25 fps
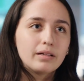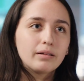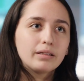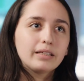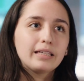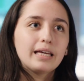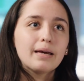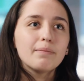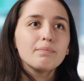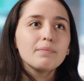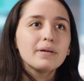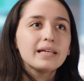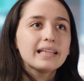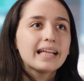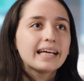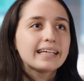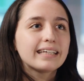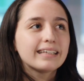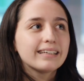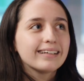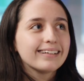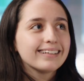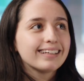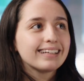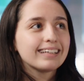can be
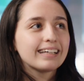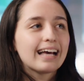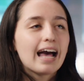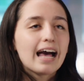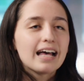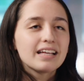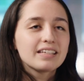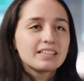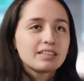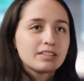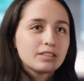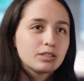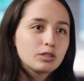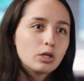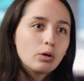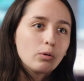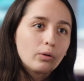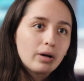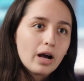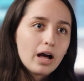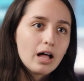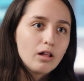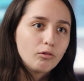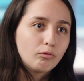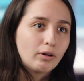like, as
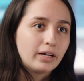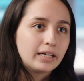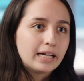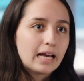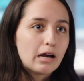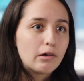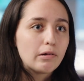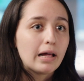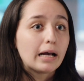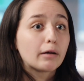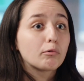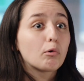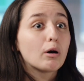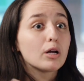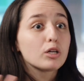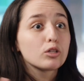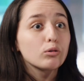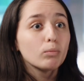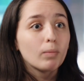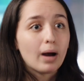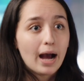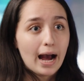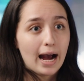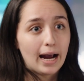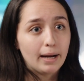so-called right now, a
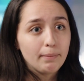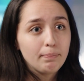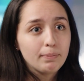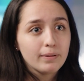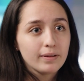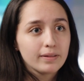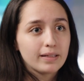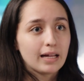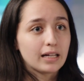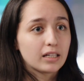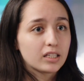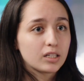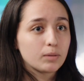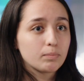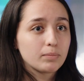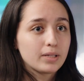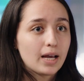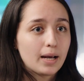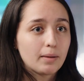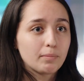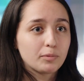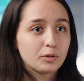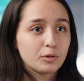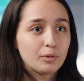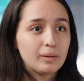quantum hype that
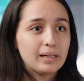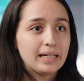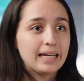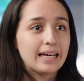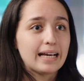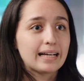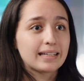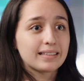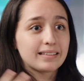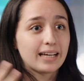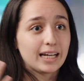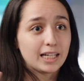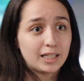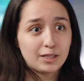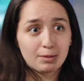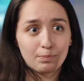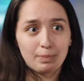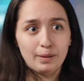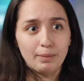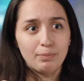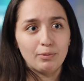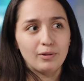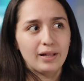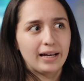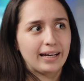sometimes really excites
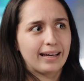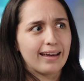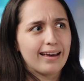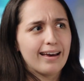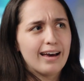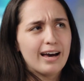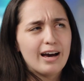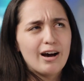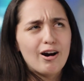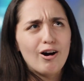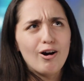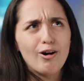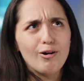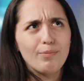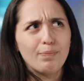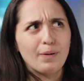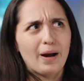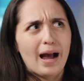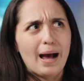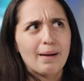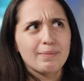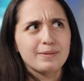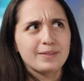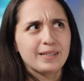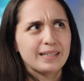people like, oh,
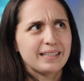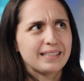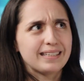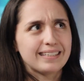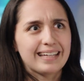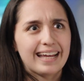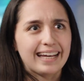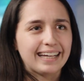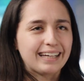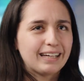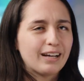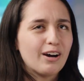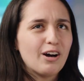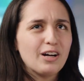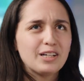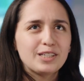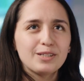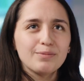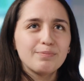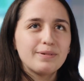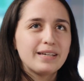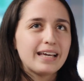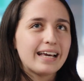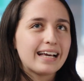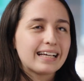perhaps this is like going to
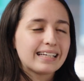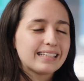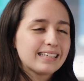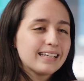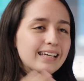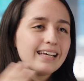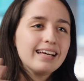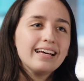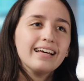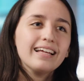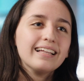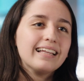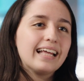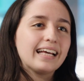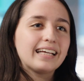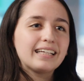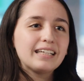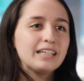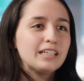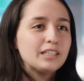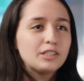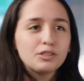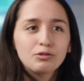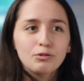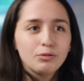be
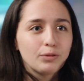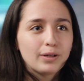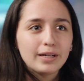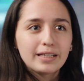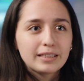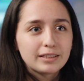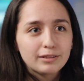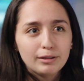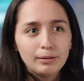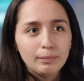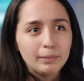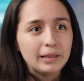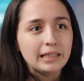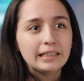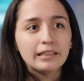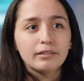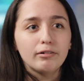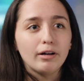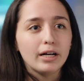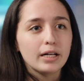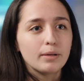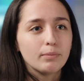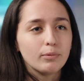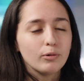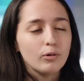extremely
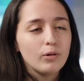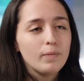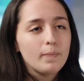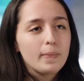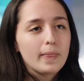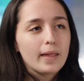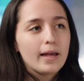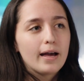incredible.